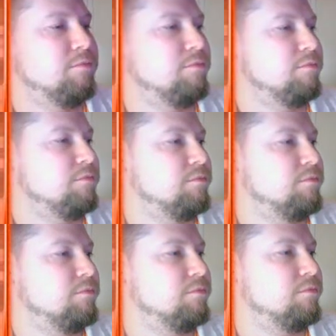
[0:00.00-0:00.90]

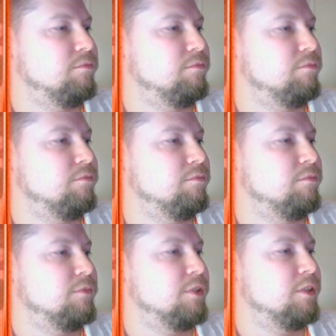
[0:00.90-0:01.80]

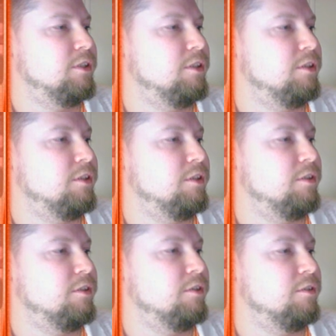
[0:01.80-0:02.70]

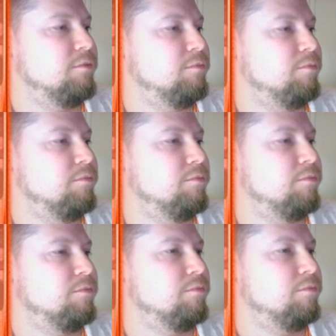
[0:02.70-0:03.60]

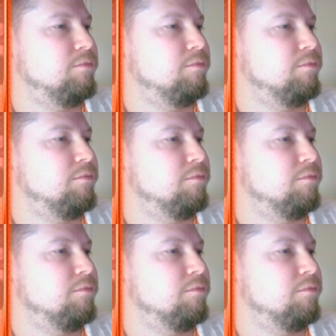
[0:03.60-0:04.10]
Nothing is said.